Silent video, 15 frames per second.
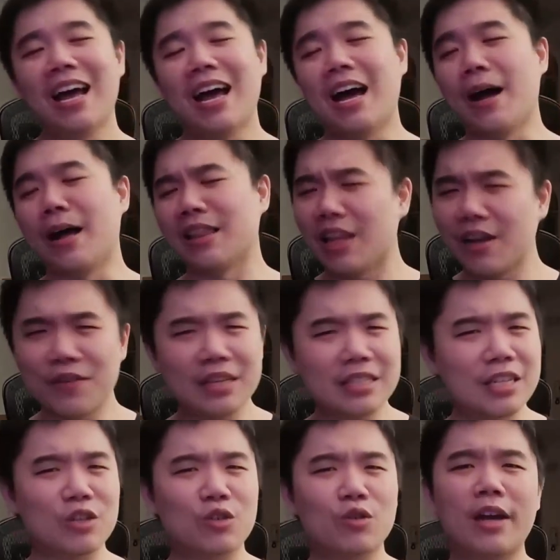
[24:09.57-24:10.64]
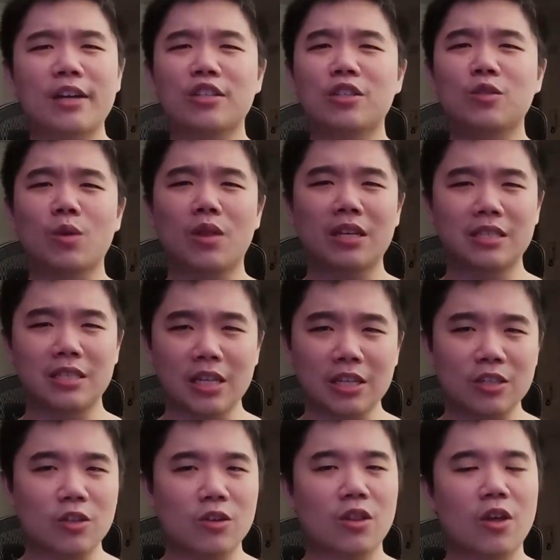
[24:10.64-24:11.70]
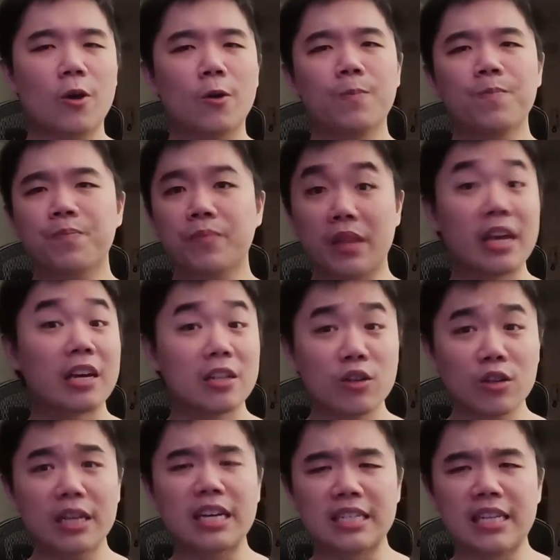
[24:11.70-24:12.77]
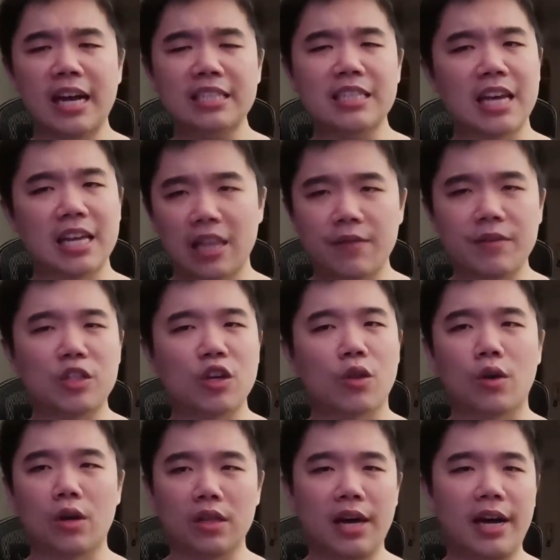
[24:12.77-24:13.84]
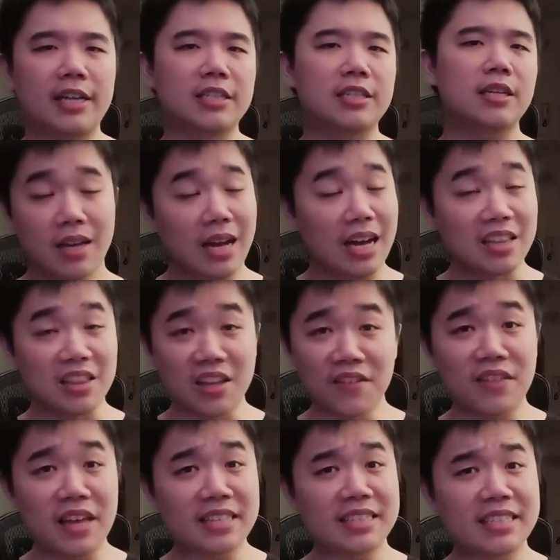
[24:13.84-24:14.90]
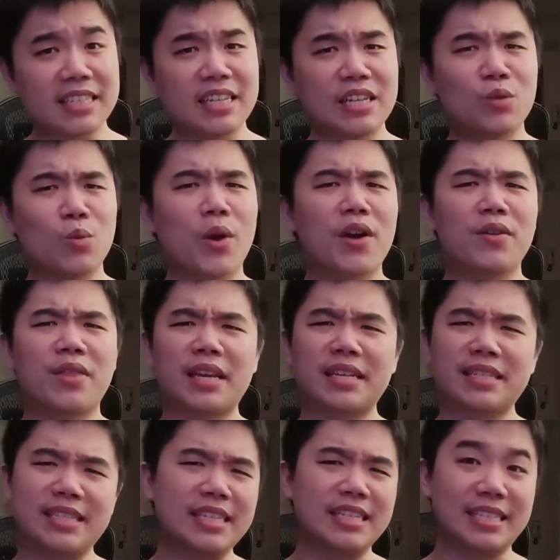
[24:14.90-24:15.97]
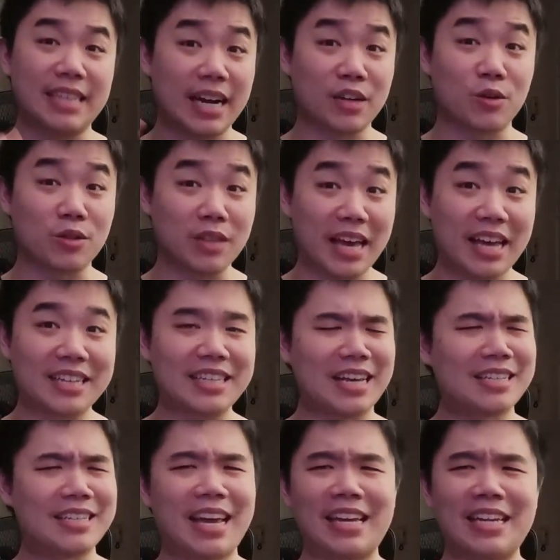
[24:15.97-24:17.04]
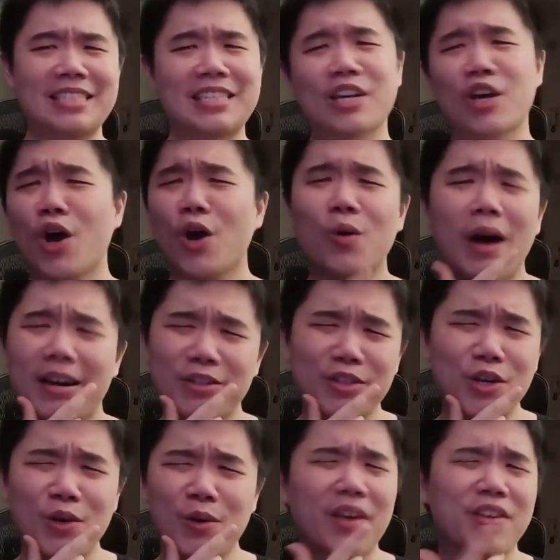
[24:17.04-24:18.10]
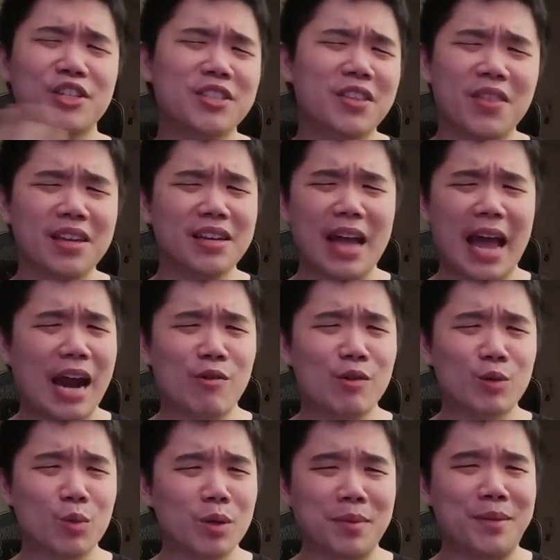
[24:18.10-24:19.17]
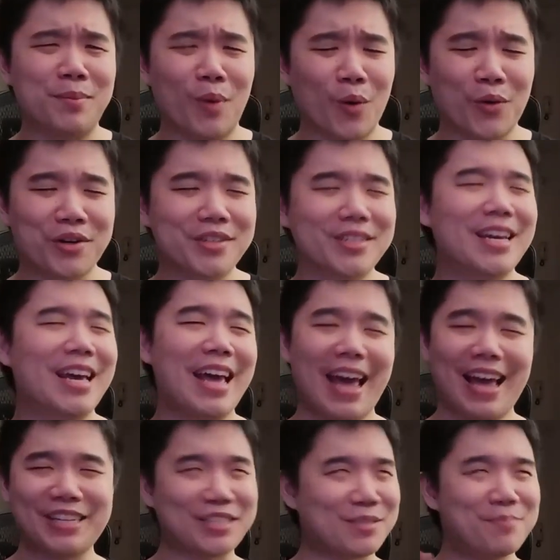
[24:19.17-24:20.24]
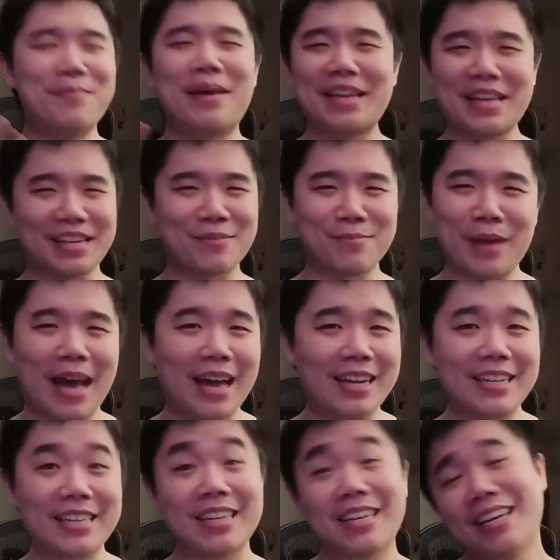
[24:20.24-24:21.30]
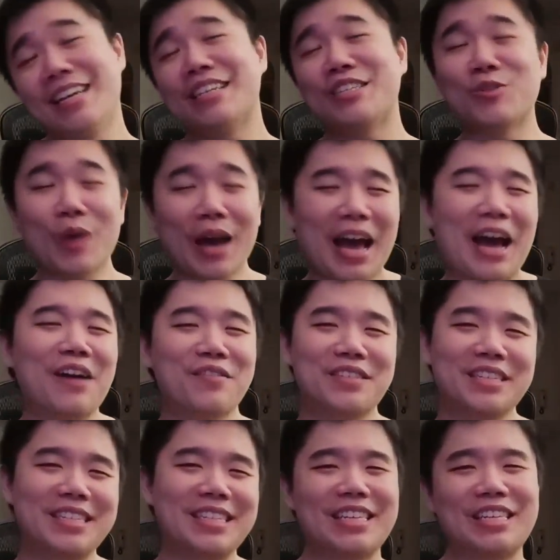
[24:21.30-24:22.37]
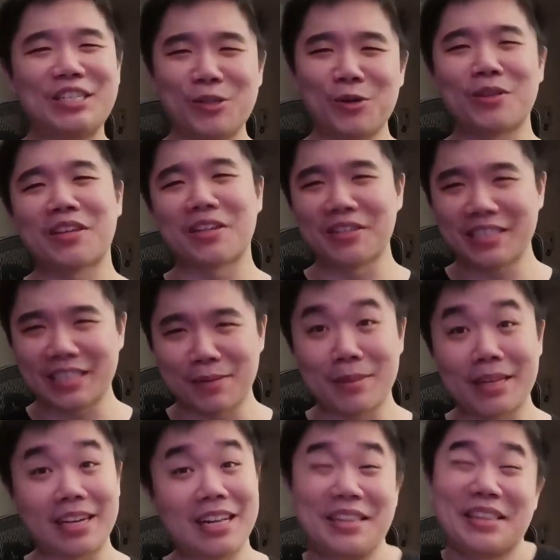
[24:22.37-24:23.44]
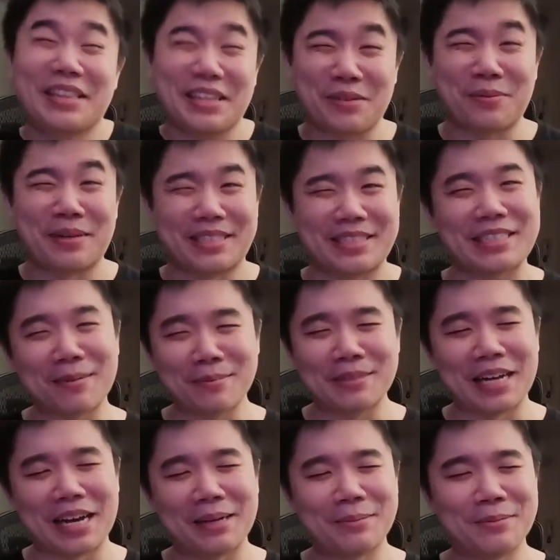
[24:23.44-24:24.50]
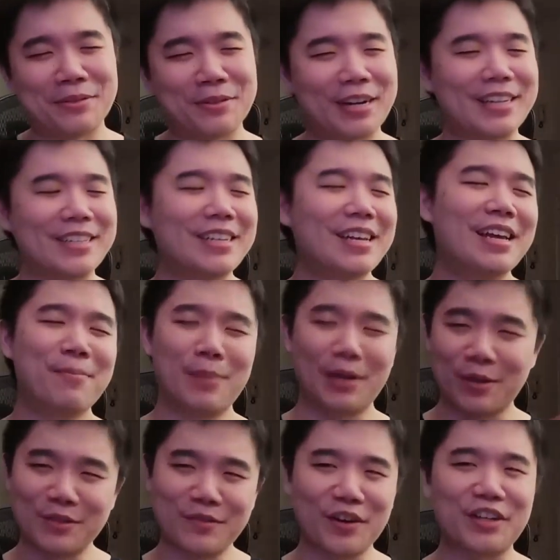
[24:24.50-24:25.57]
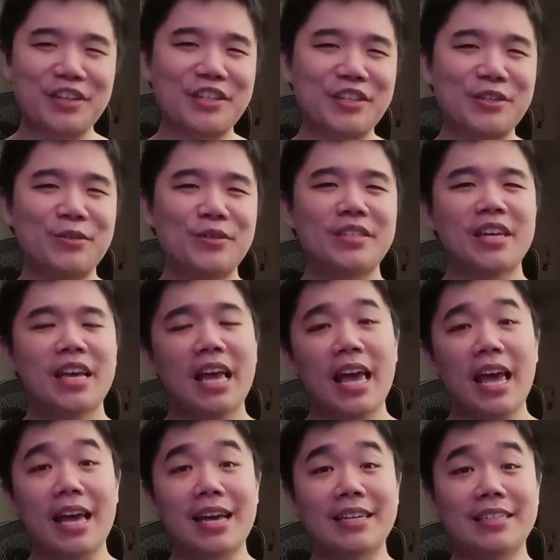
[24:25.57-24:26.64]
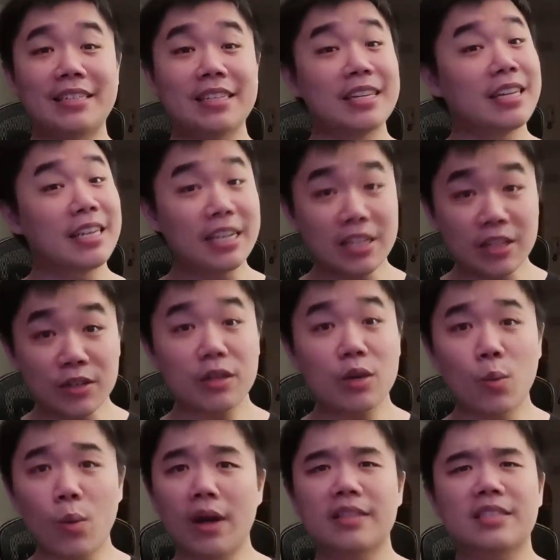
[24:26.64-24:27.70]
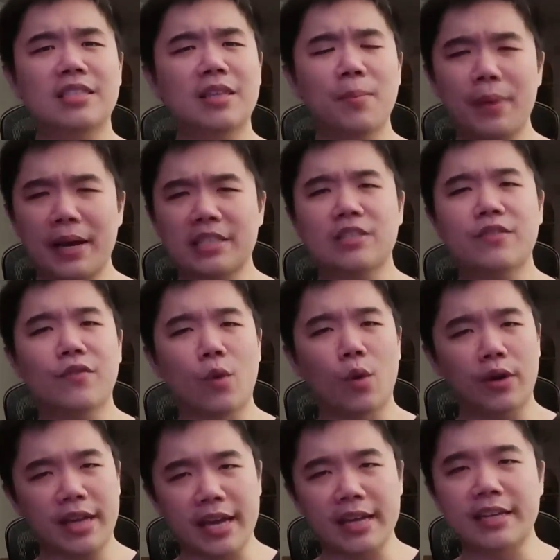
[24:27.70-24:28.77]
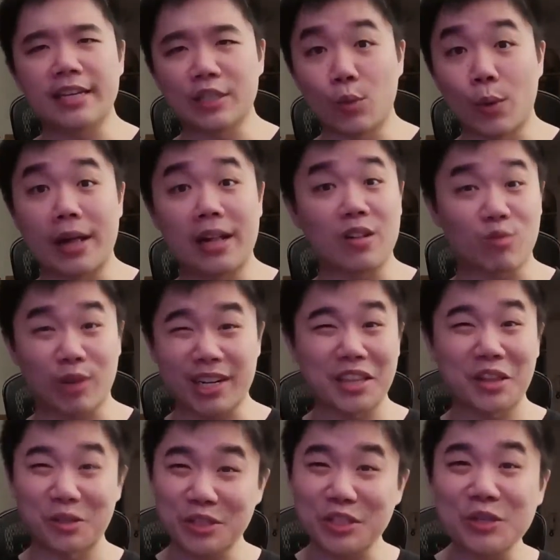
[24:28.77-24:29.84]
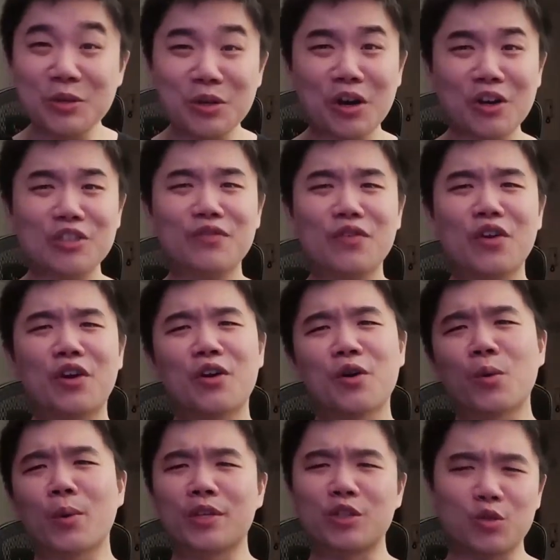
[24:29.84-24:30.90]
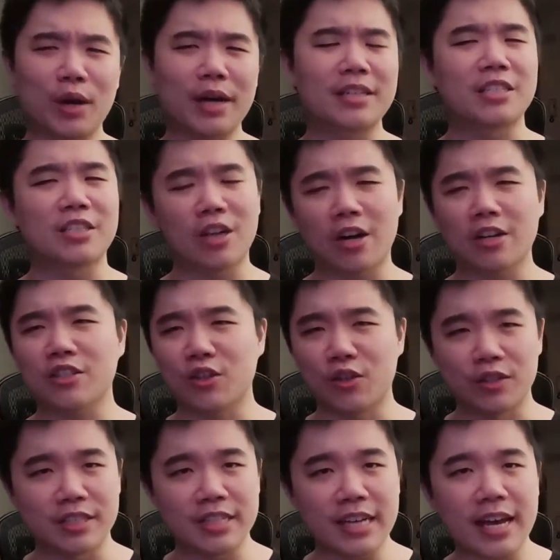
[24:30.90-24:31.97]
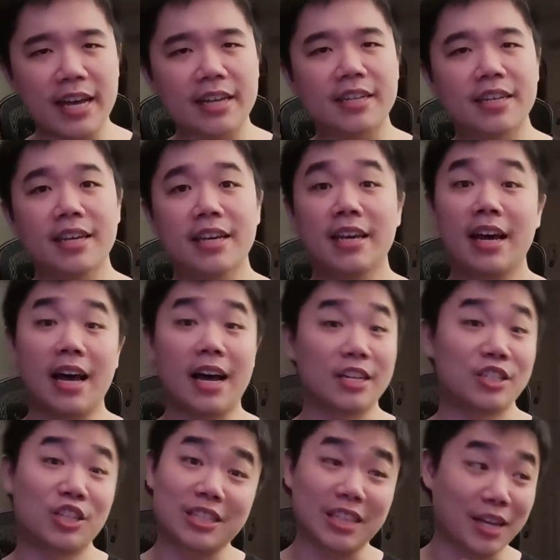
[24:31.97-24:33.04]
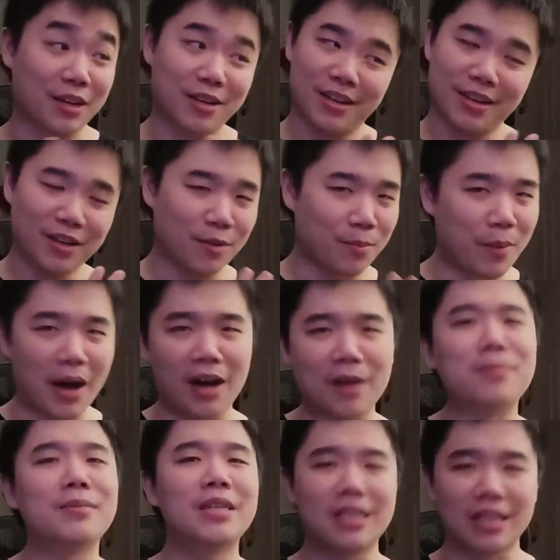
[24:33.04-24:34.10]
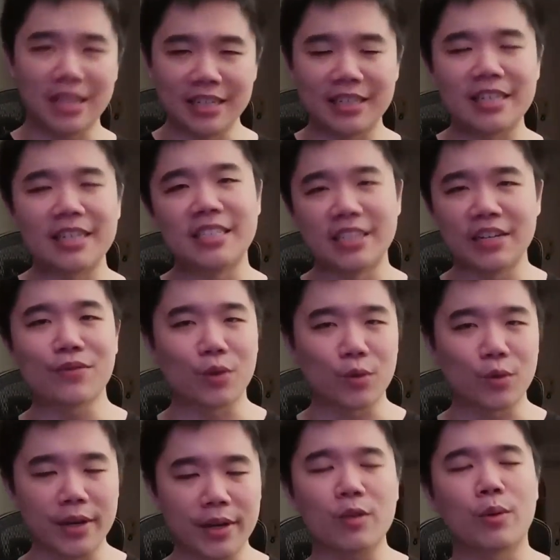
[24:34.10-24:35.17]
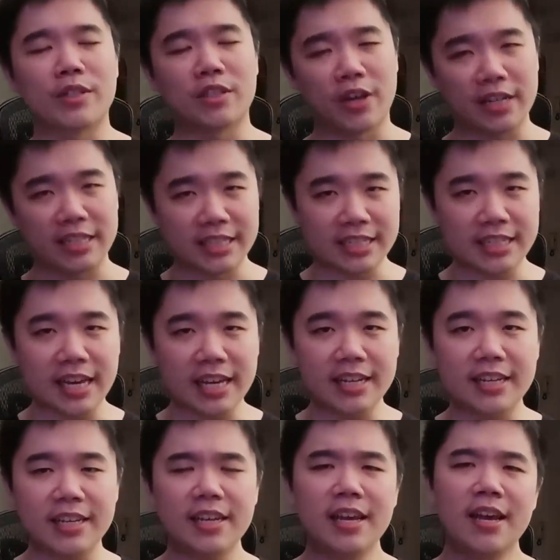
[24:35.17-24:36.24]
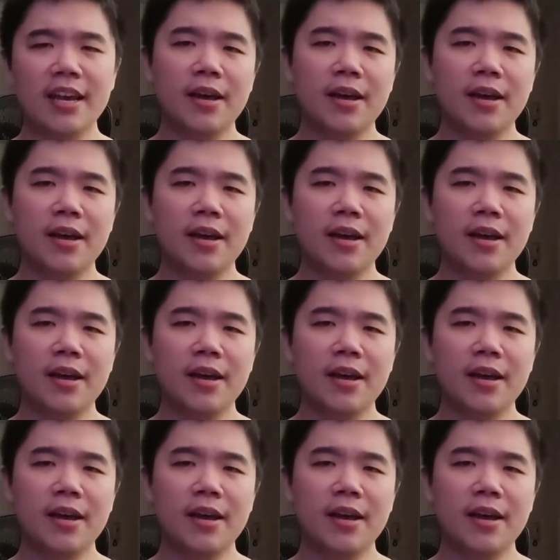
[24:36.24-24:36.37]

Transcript: Uh, love his interactions with his sister though. They clearly connect and love each other a lot. I love that scene where they see Dino Land and Katie's like, oh, I don't know, I just think Aaron would be bored and just making him panic. You have to tease your little sibling a little bit sometimes, right? But it was very cute. And he clearly wants the best for Katie as well, writing those cue cards for her when trying to talk to her dad, uh, just like mom, Linda, did for Rick when talking to Katie.